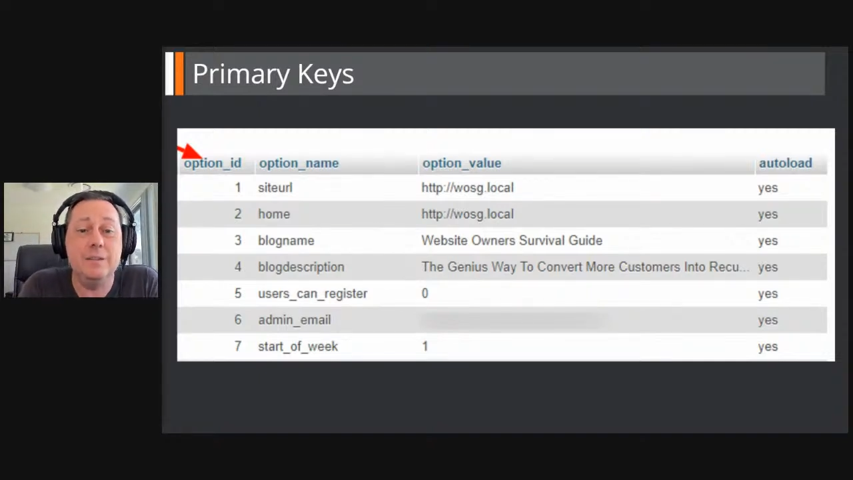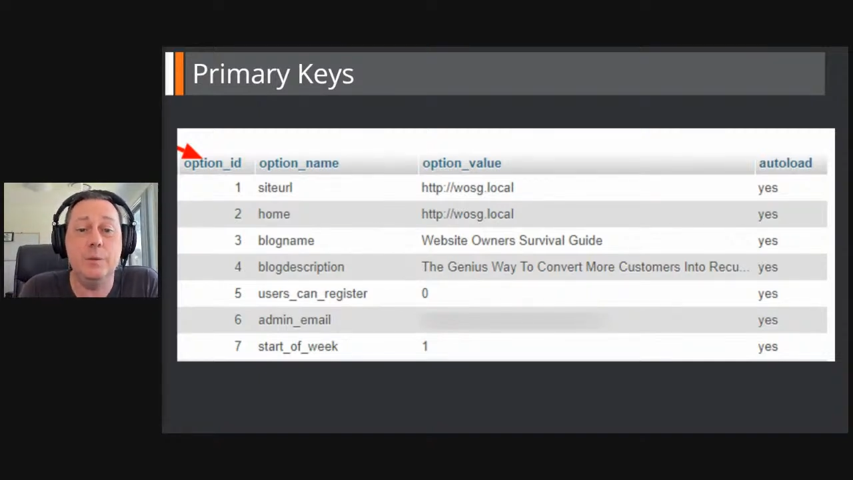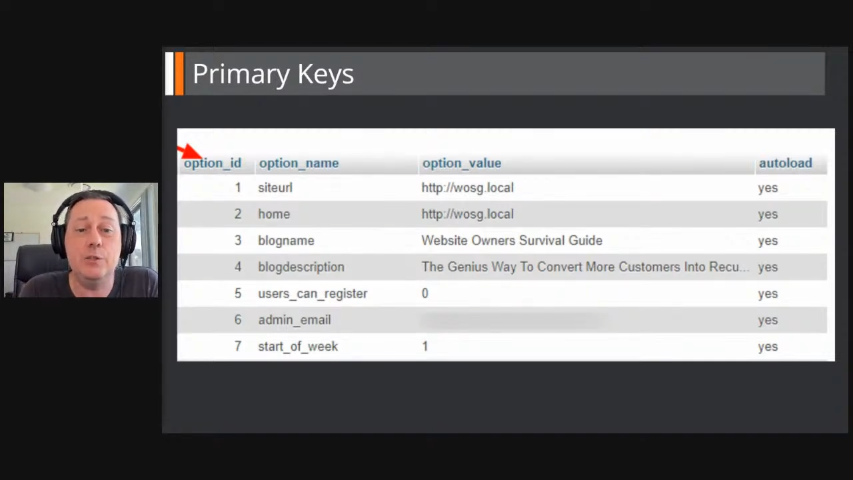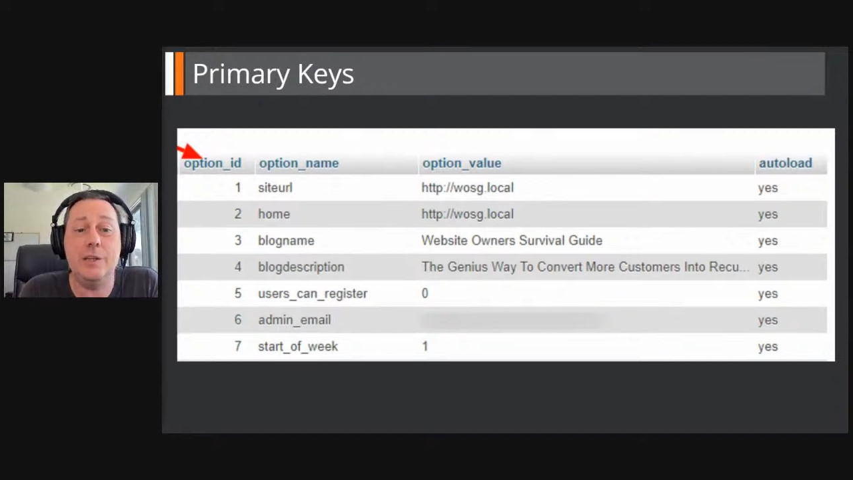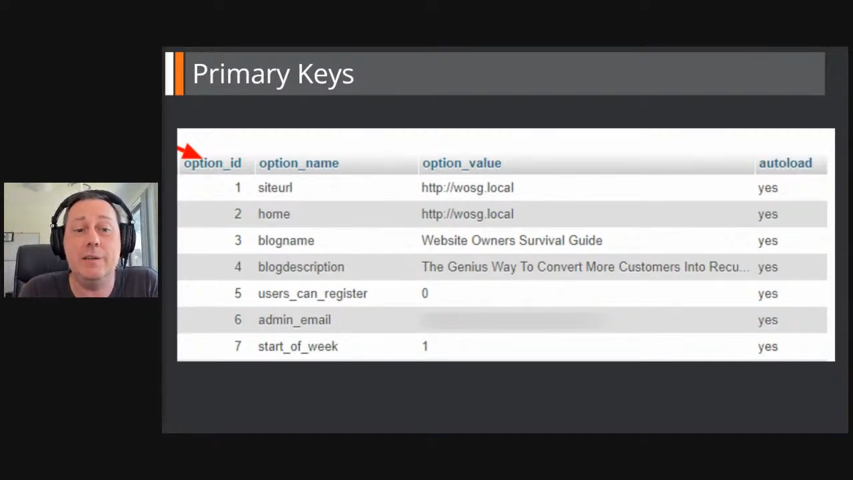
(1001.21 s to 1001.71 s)

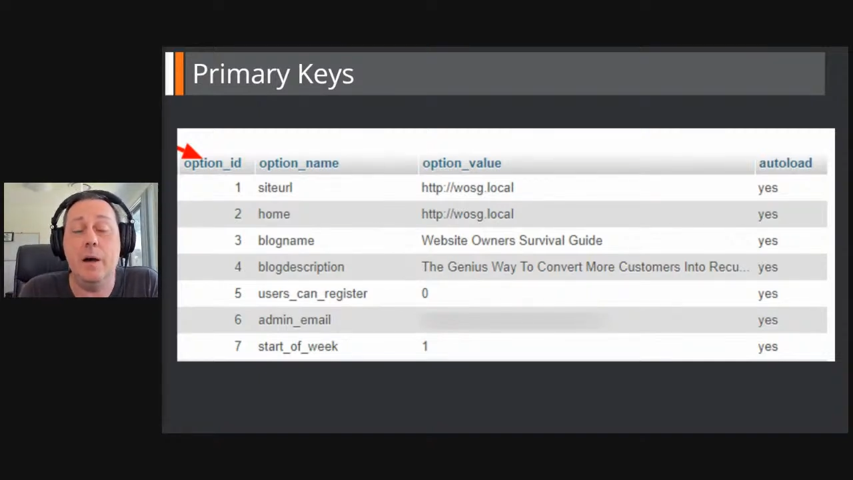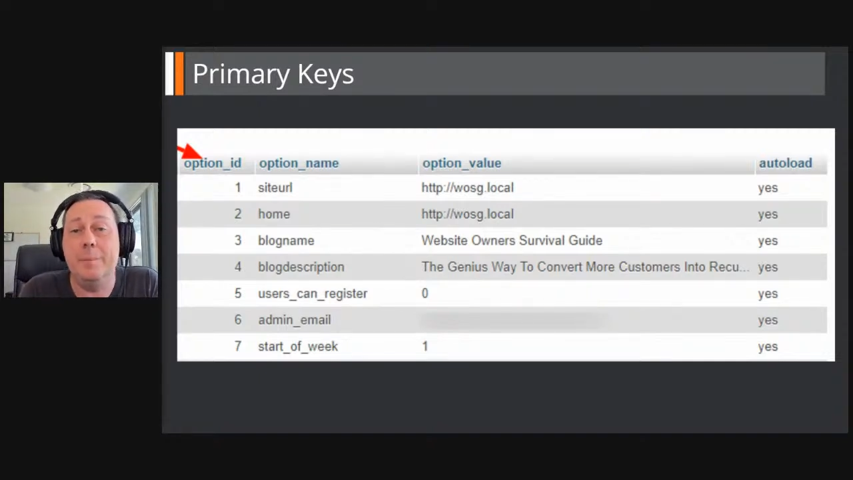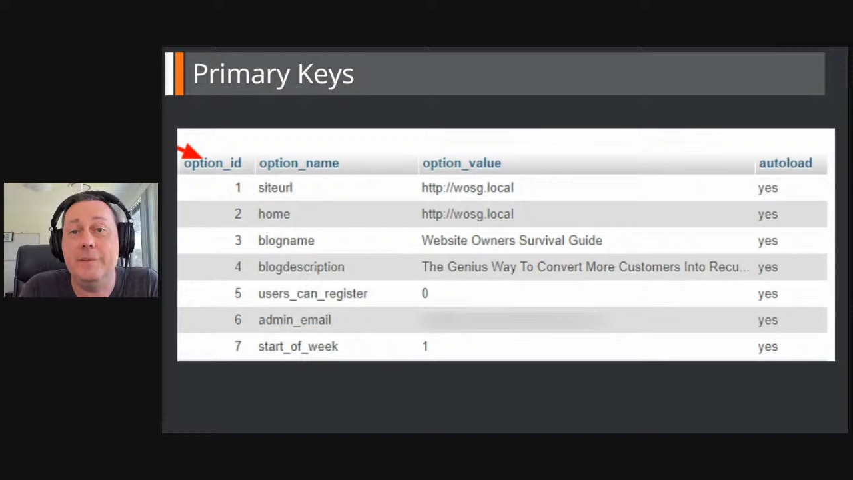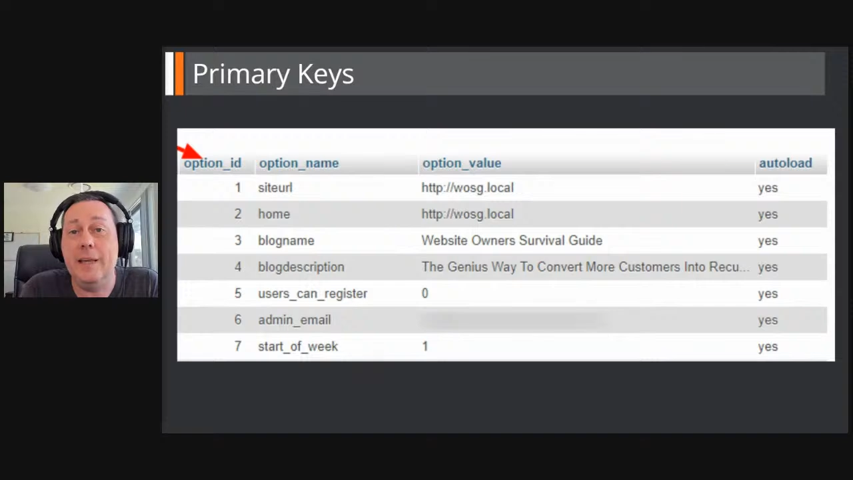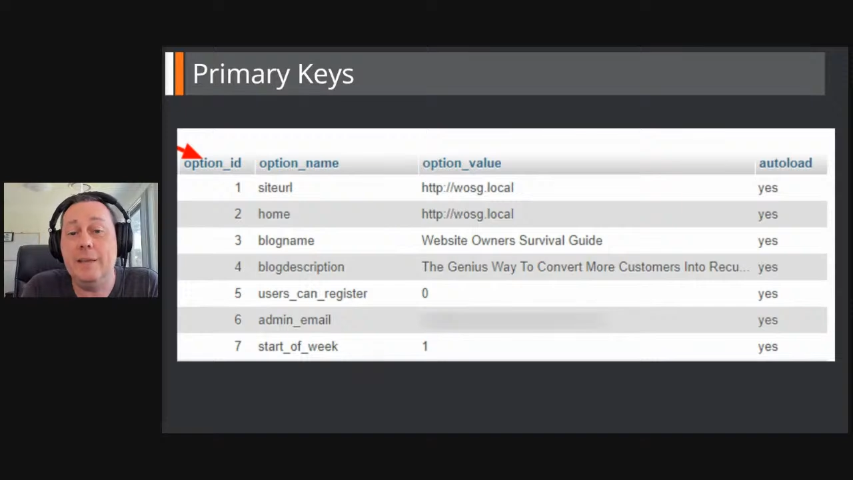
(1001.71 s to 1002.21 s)
which data
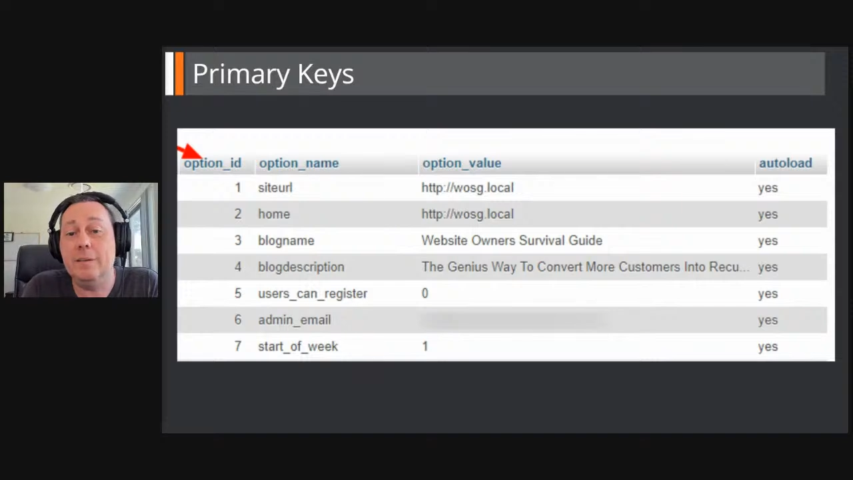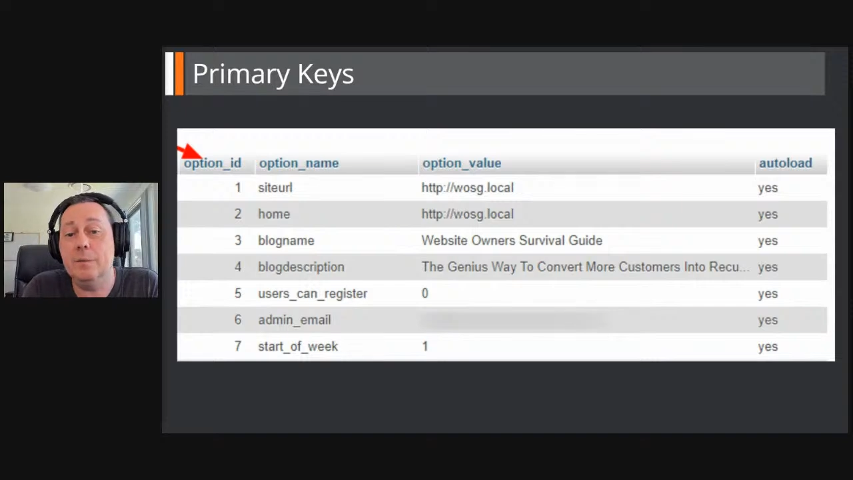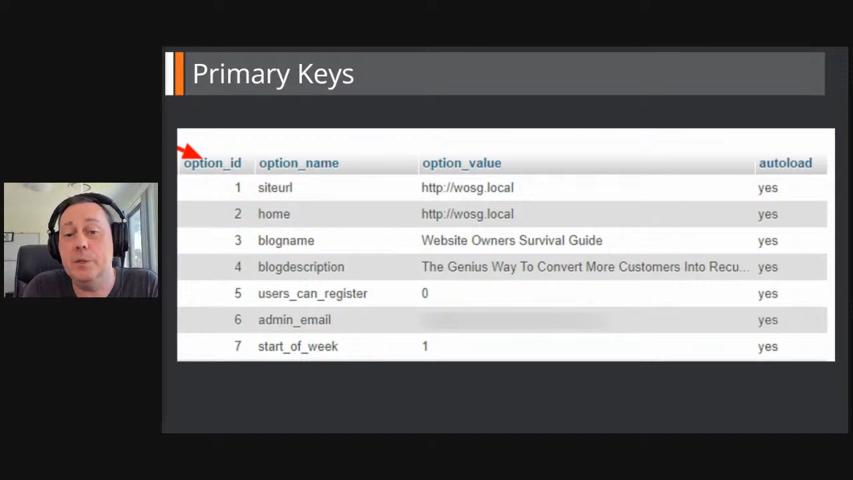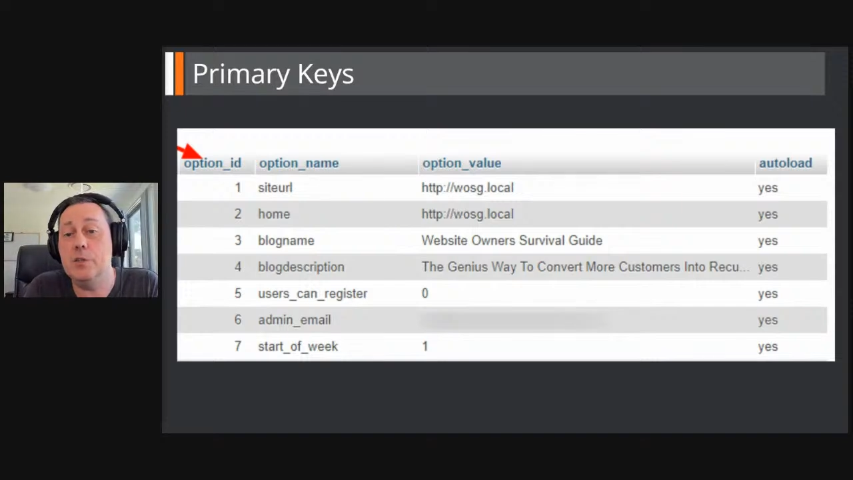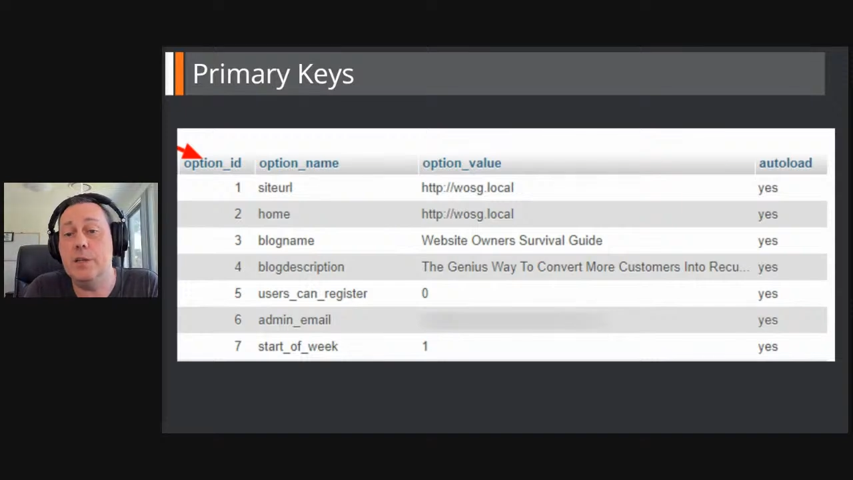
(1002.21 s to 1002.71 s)
update,
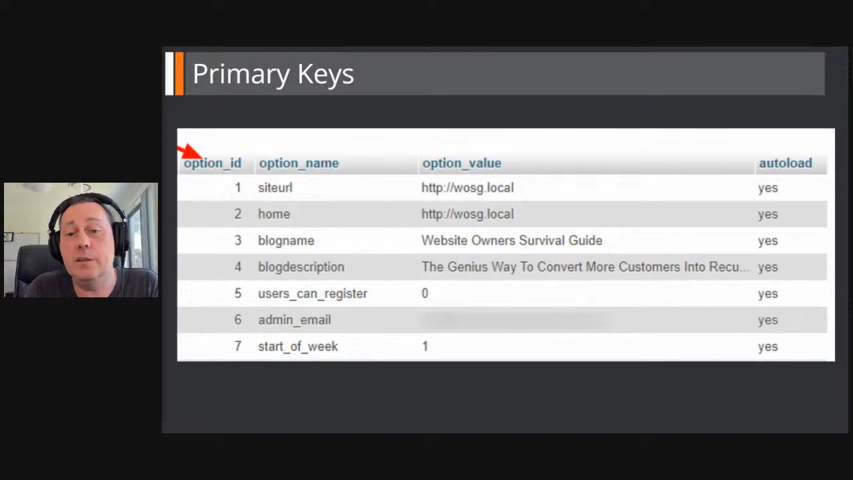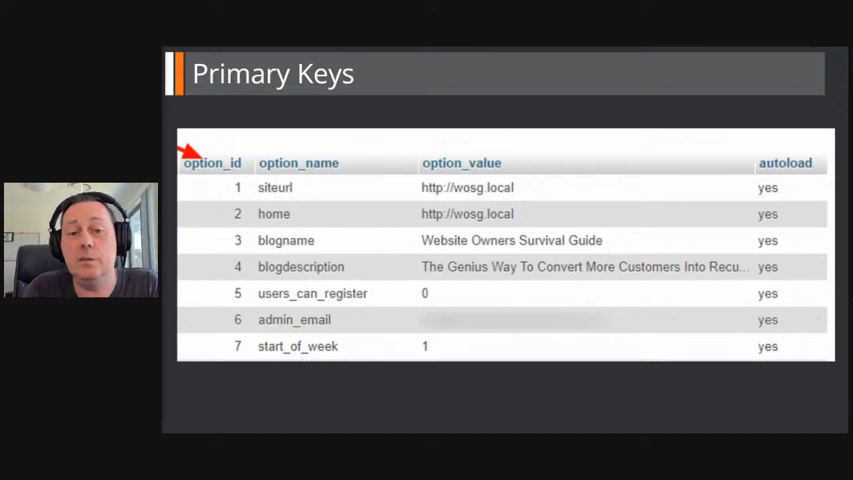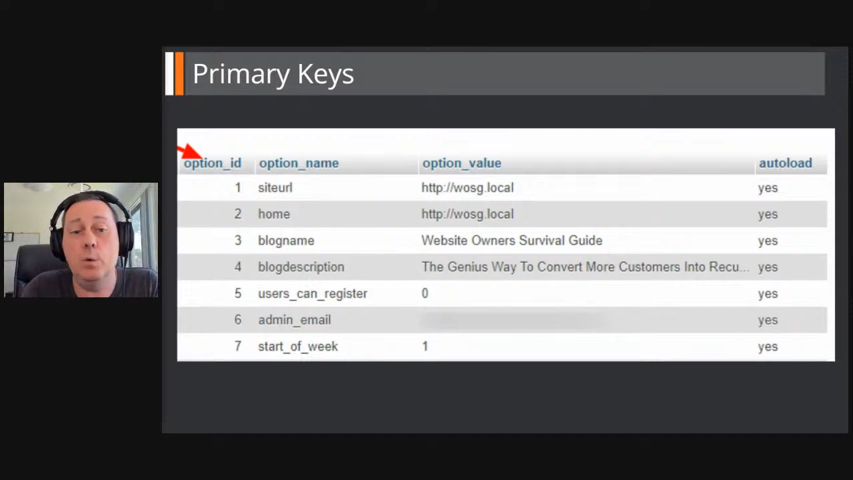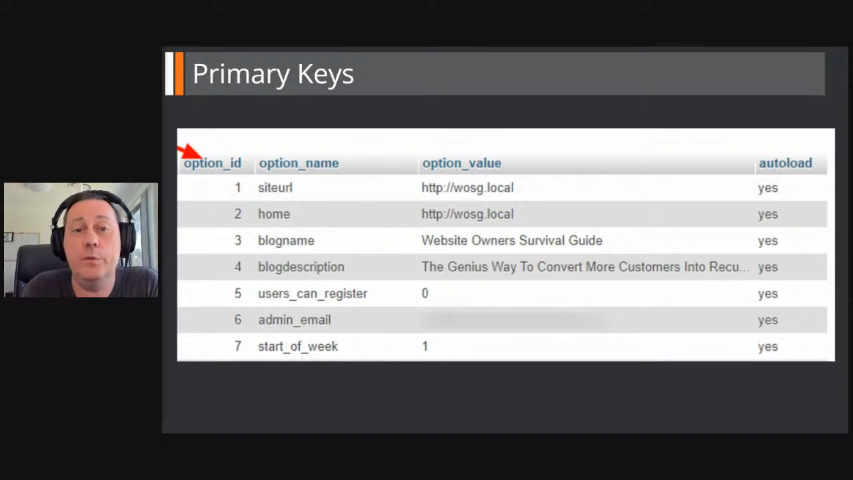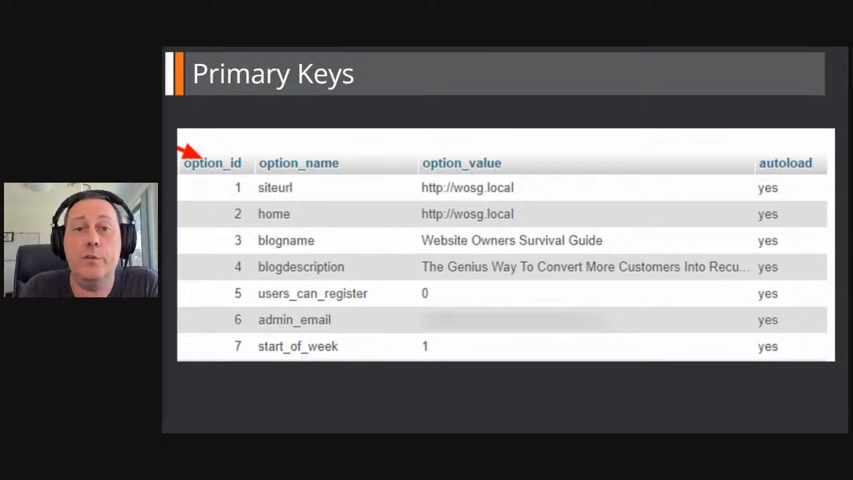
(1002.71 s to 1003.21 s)
which data
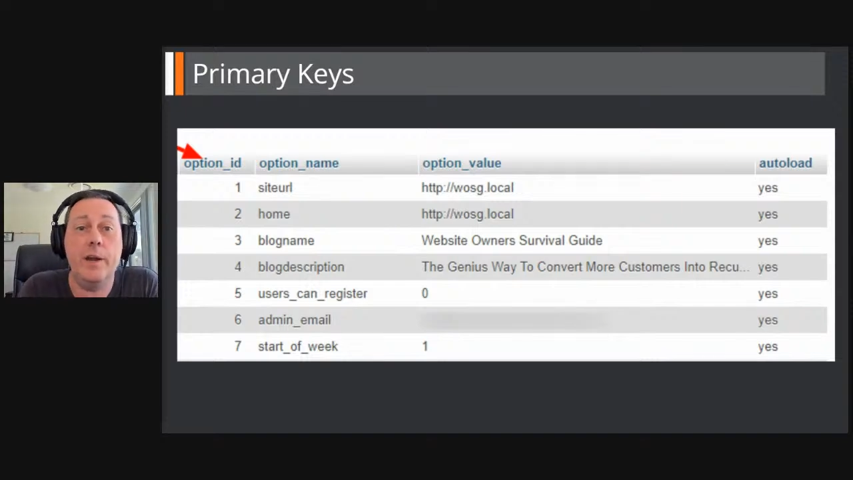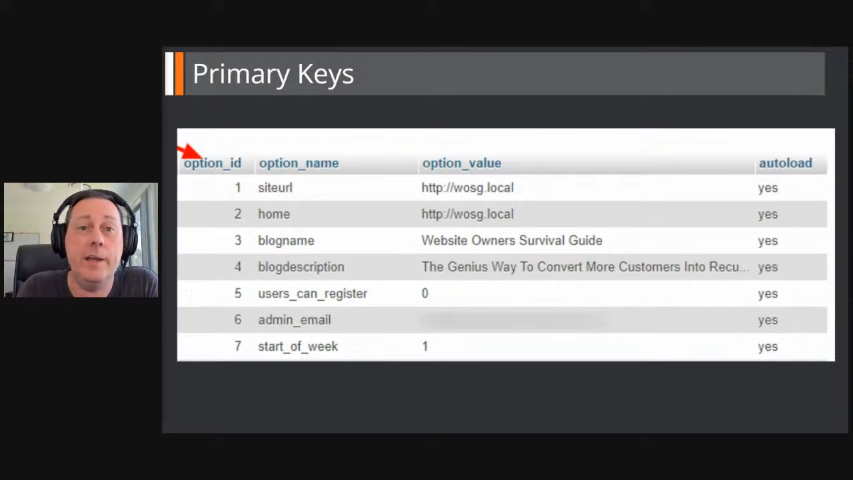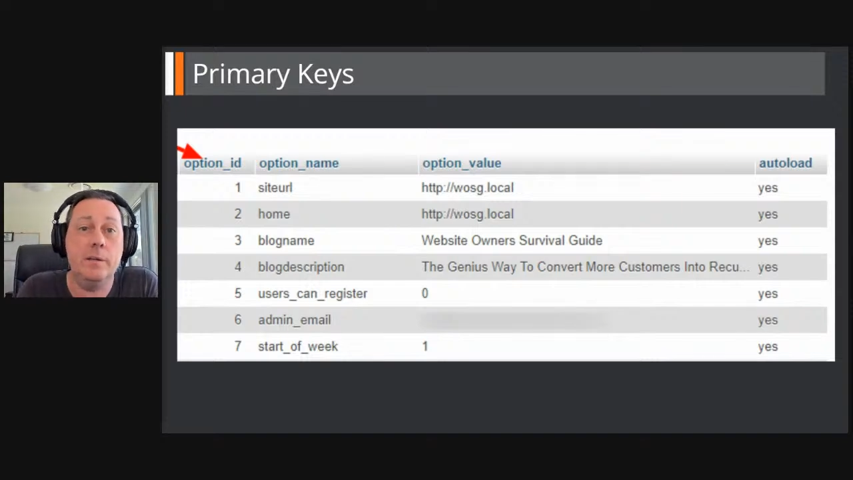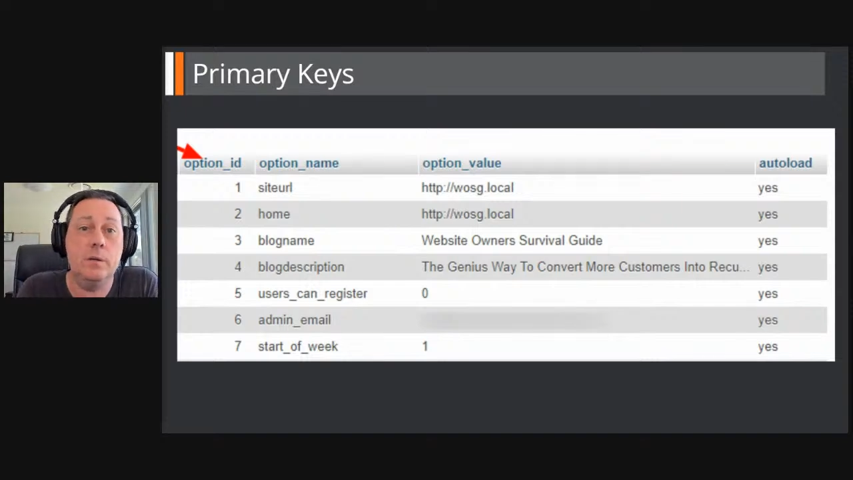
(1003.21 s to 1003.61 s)
to overwrite,